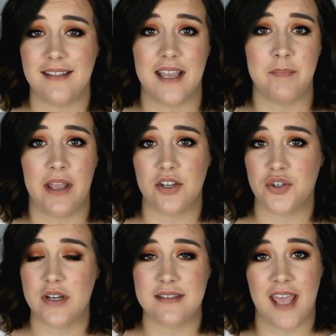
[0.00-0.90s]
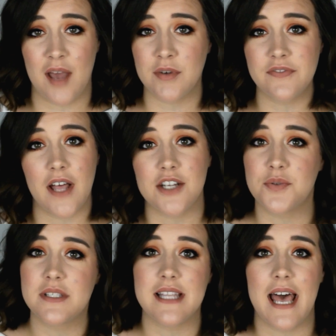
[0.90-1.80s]
Like my Catrice Camouflage
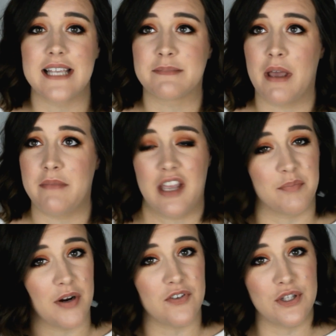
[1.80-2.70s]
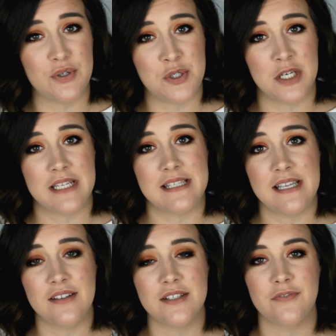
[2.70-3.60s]
was less, my Makeup Revolution
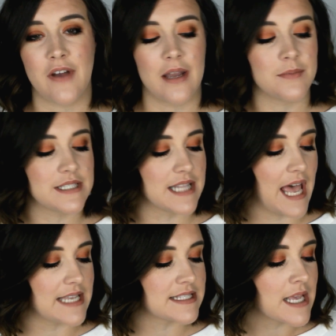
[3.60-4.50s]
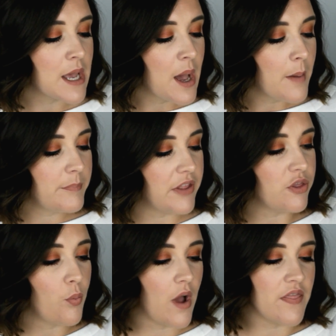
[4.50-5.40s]
Conceal and Define was less, but
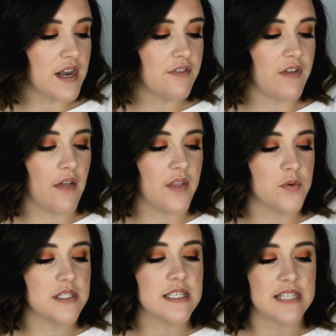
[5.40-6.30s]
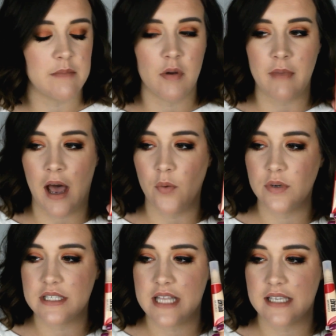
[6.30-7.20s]
the one that I found that was the same amount
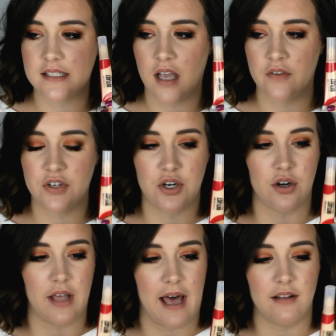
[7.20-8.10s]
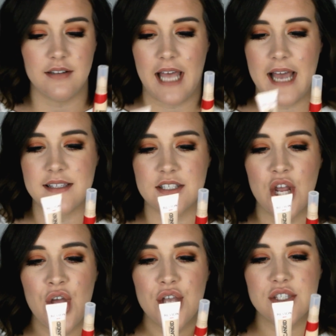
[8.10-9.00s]
was this CoverGirl Outlast.
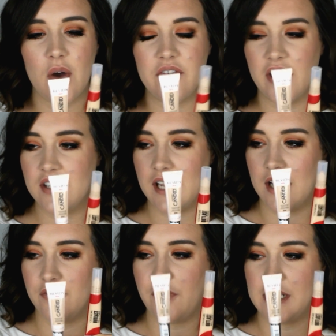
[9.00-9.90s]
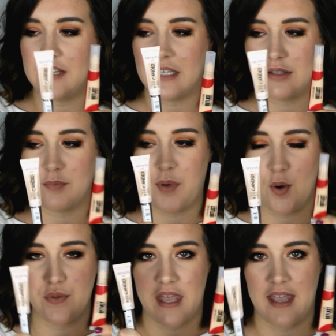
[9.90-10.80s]
So I found it kind of funny that they're
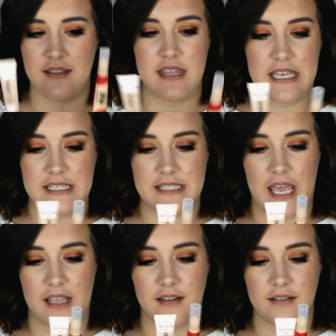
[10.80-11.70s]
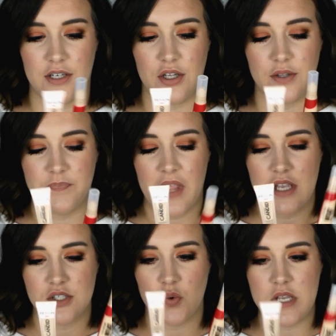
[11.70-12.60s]
both in these like little
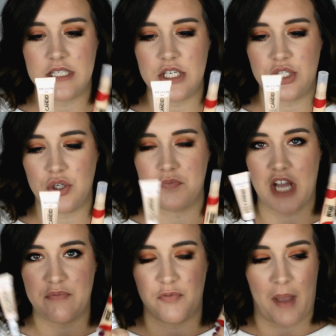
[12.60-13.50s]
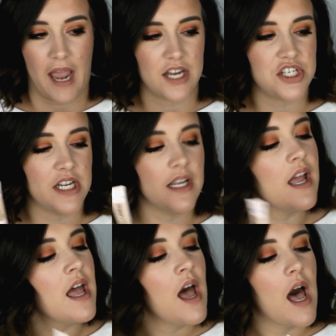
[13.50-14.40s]
squeezy tube type of packaging.
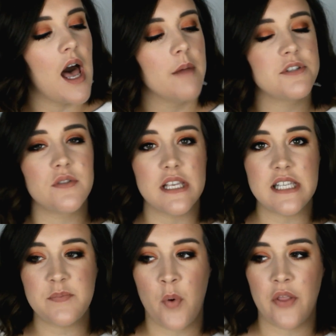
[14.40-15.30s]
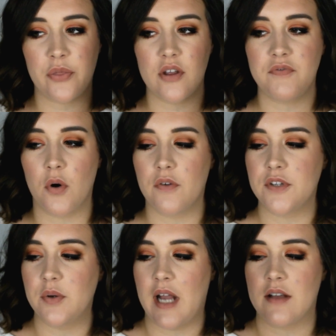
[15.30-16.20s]
So this is 0.34
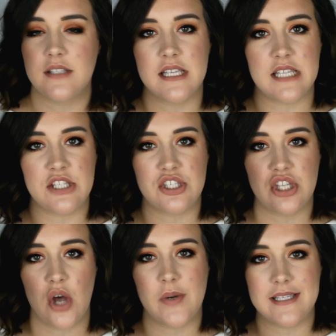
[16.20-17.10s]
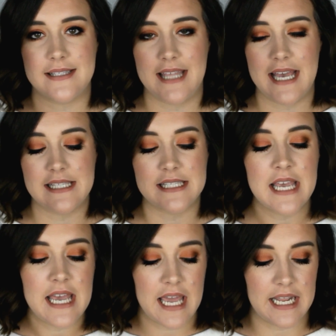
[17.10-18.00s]
fluid ounces, and so is this.
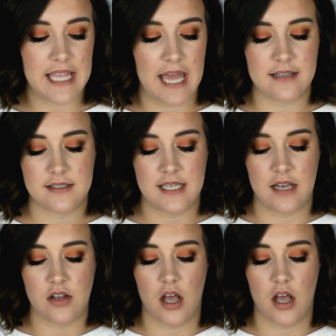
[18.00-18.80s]
And again, it's $10.